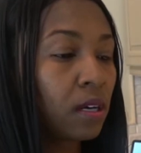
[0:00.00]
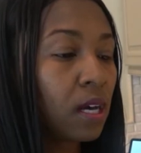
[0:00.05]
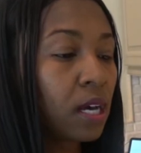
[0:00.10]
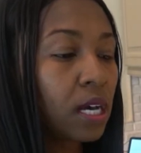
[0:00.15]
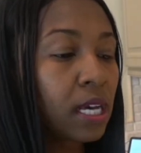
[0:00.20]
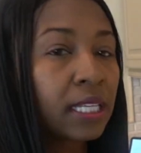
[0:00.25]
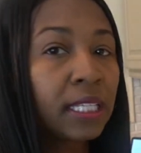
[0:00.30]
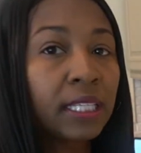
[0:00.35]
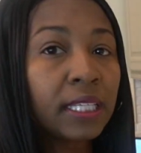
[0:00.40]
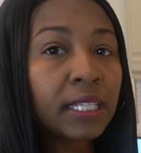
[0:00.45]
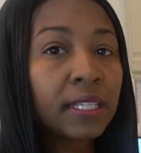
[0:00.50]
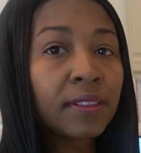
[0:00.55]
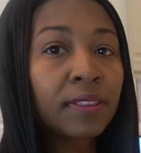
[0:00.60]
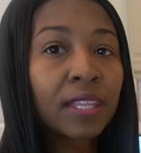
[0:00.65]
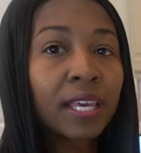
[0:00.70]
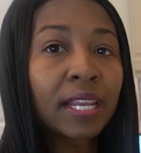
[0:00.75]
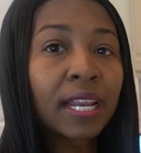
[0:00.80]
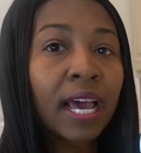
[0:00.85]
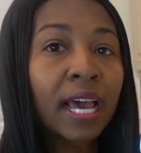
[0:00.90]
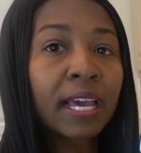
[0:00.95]
onion
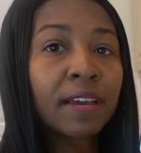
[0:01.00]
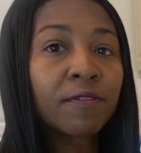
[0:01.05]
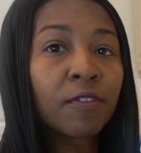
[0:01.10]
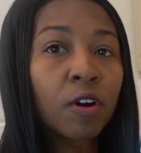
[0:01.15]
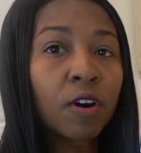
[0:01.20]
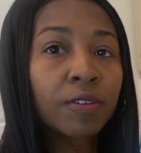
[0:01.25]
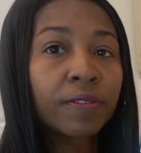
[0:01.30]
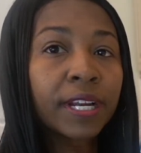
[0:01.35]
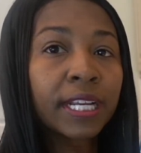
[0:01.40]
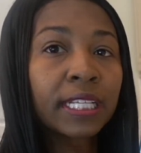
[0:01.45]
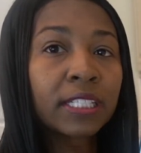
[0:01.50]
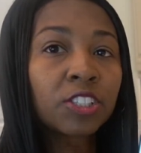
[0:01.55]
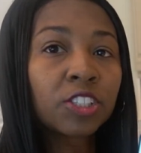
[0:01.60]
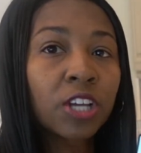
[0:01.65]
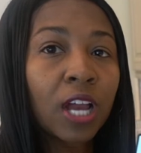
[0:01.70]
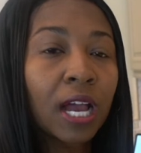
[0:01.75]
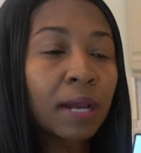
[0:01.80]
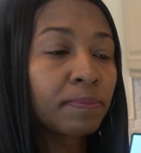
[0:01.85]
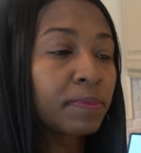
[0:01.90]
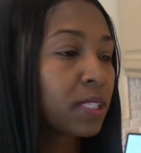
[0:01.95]
that I've already
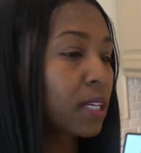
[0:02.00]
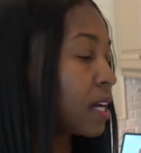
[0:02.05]
chopped